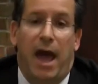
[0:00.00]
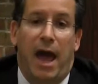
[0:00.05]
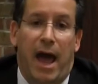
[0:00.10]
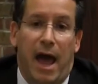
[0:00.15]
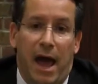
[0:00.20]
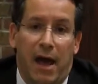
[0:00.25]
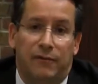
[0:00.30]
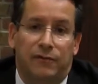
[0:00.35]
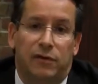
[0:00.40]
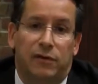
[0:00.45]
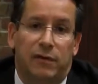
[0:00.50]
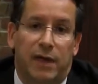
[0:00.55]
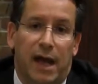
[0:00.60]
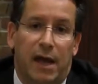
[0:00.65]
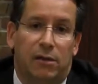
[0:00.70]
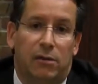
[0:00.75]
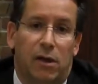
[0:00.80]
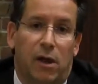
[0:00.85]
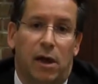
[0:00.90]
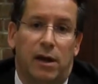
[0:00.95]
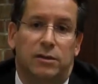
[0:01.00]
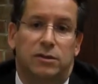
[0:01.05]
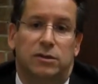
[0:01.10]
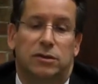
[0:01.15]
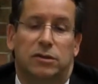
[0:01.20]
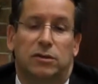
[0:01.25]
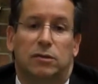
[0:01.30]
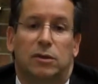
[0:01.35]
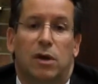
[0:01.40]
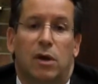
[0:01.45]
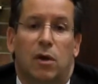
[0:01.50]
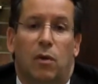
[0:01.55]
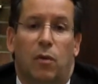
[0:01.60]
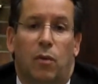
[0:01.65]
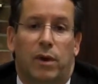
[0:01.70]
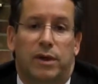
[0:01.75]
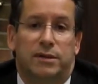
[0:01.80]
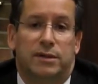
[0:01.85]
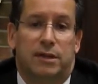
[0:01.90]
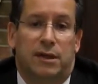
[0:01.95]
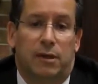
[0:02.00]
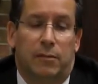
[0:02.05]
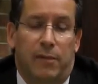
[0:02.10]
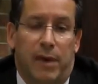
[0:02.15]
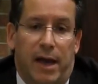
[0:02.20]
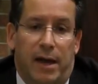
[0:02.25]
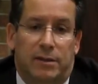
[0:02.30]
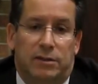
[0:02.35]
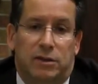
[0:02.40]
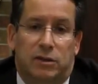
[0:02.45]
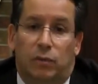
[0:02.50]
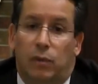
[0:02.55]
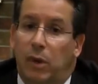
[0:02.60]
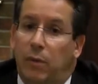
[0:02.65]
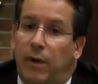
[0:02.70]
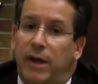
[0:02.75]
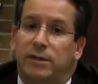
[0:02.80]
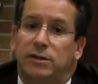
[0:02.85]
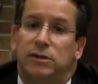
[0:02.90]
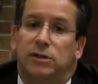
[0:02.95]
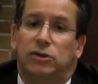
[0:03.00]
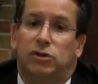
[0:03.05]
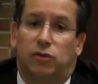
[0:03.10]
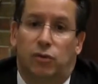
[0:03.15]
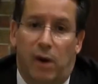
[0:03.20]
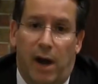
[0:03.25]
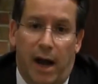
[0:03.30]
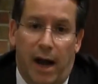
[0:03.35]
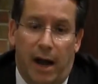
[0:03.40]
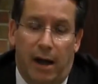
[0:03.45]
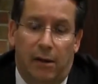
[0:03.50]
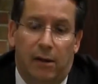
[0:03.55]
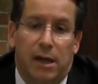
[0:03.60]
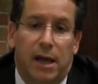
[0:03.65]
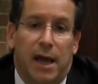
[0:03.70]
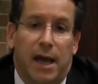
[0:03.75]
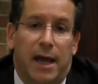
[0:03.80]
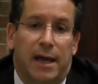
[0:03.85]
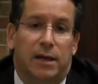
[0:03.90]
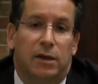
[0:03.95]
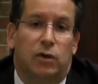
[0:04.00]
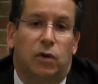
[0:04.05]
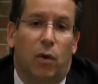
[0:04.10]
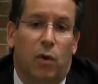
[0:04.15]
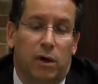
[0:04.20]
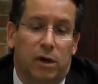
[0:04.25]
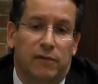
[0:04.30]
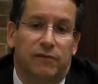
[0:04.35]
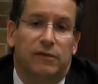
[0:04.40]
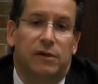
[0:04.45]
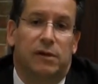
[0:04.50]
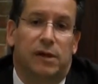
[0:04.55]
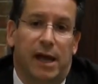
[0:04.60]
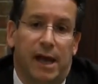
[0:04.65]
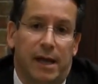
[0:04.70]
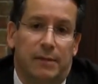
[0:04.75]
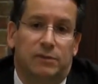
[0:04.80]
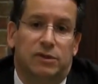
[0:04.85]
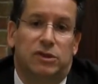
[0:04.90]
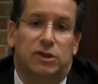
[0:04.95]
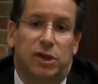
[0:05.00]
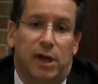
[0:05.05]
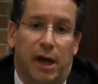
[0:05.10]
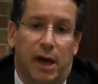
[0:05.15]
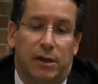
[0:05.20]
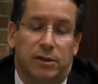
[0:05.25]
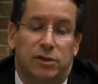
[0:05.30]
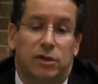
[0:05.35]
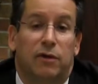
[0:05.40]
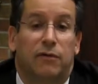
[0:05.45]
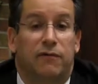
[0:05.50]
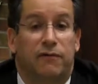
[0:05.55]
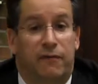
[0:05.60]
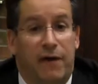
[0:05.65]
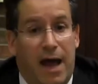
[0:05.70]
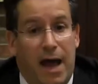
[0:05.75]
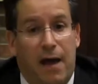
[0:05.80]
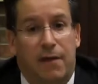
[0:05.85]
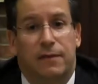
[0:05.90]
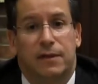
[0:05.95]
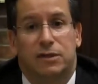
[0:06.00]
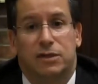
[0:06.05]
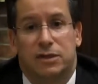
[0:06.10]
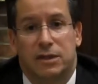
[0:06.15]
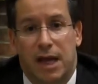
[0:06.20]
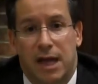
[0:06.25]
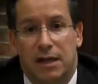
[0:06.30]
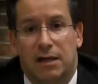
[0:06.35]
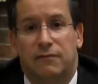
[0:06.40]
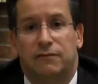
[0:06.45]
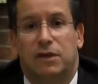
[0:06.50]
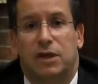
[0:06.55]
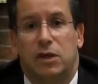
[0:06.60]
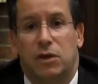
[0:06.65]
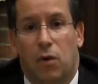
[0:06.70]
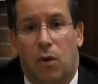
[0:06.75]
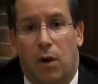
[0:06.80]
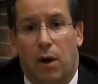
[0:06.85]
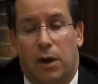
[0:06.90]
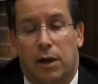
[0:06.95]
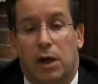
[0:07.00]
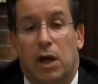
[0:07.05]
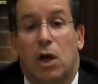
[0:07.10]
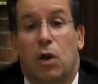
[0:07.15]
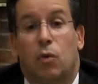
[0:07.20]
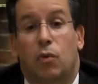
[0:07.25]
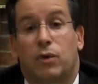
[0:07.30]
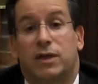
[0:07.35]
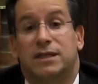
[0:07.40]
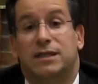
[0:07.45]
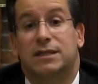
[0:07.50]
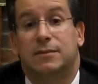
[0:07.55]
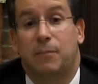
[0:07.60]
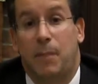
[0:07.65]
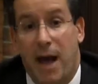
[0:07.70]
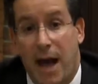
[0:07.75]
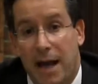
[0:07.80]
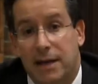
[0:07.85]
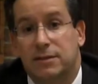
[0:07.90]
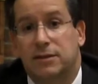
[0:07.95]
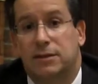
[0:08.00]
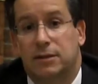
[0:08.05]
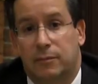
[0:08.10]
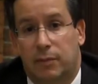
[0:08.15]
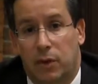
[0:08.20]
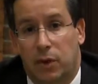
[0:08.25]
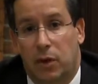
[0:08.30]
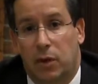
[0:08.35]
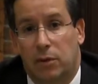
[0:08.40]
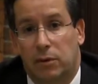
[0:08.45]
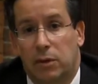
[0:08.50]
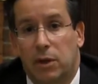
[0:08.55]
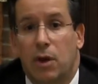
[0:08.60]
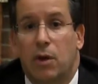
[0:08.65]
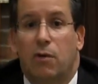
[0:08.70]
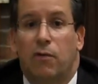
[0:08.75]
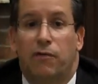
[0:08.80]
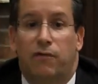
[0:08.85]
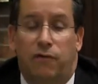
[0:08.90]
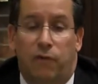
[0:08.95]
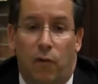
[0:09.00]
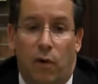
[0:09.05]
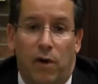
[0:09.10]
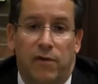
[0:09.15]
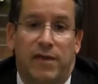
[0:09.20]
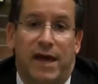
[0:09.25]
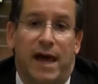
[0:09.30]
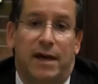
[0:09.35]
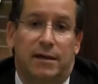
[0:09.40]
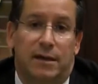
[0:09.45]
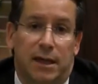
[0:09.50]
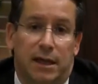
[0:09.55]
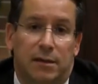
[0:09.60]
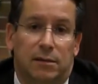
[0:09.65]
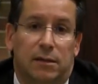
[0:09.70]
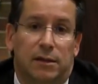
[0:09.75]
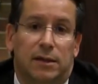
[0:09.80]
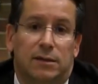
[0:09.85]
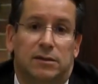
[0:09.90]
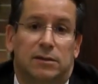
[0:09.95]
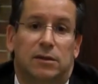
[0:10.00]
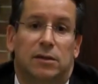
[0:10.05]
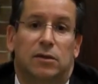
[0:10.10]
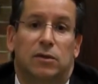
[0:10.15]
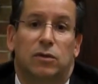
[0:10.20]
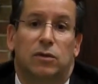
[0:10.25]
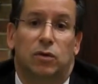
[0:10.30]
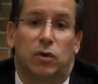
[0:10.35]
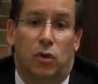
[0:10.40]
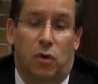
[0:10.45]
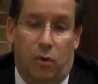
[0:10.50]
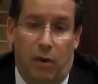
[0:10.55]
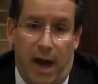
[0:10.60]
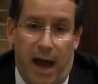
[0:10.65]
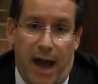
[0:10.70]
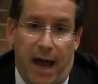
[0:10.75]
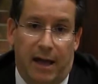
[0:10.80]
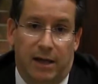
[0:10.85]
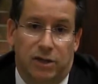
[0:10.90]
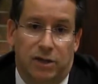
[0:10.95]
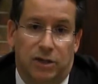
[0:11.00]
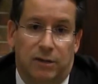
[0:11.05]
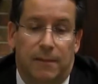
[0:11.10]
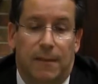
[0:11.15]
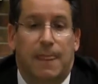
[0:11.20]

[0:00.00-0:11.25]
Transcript: After that lawsuit was commenced, we went to trial, and a court of claims judge found the state of New York responsible for that needless crash.